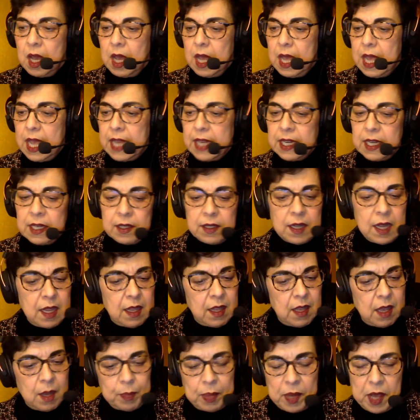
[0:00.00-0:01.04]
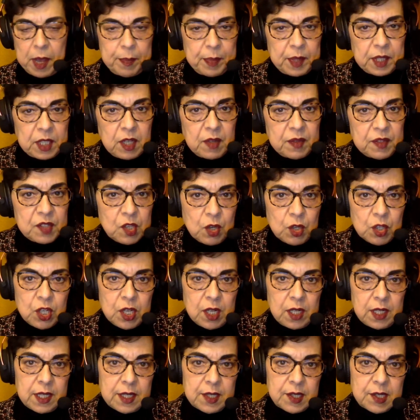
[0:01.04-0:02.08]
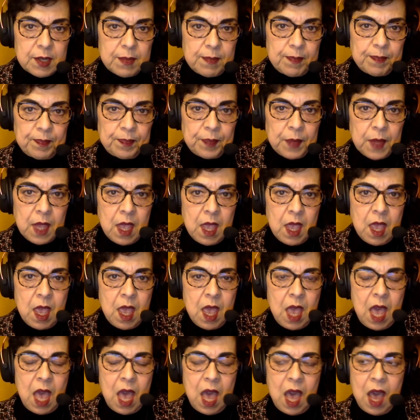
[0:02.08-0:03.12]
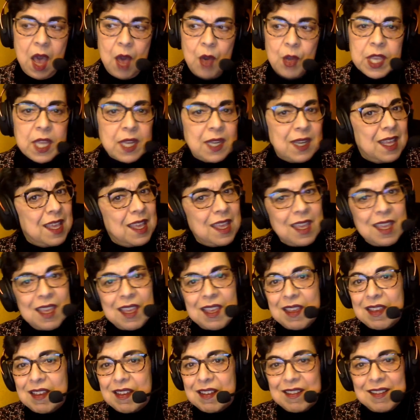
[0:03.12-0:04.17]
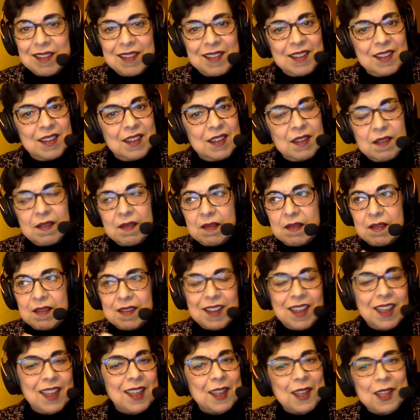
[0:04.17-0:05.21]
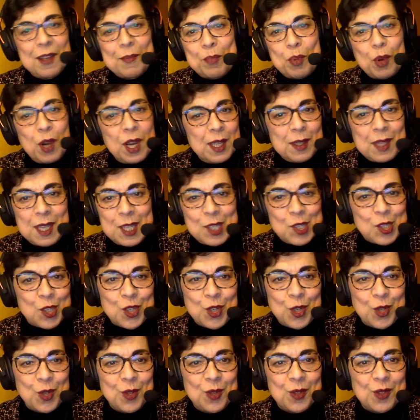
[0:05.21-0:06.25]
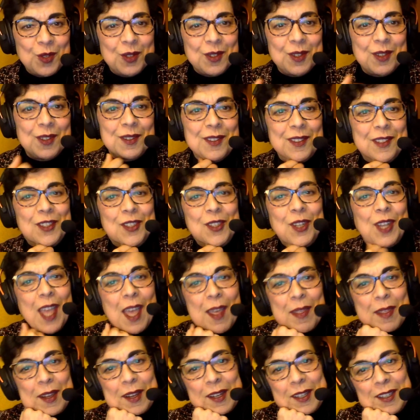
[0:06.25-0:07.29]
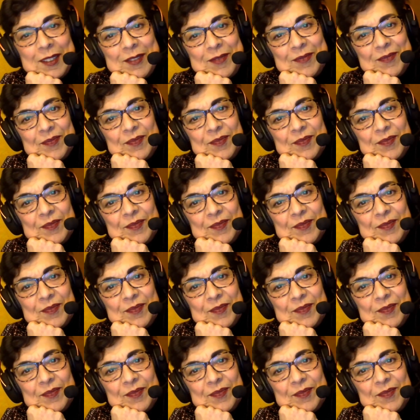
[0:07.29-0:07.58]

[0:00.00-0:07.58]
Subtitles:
and a puppet of socialism. How can he bring these two together?